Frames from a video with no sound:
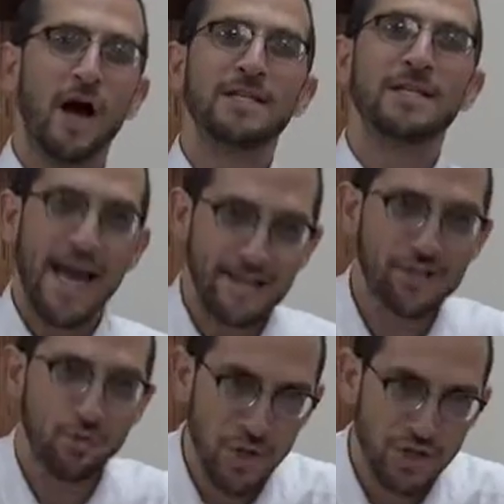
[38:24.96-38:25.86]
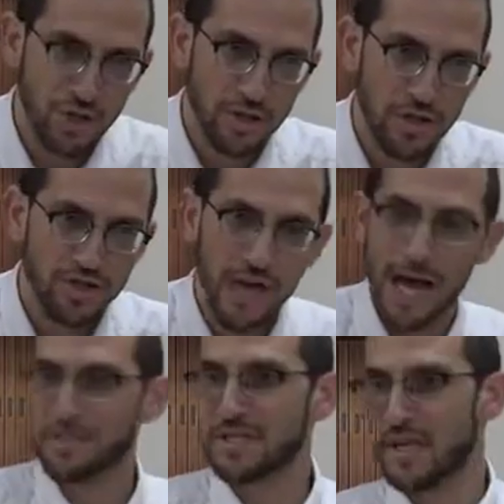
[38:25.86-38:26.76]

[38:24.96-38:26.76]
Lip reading: yes, originally Shabbos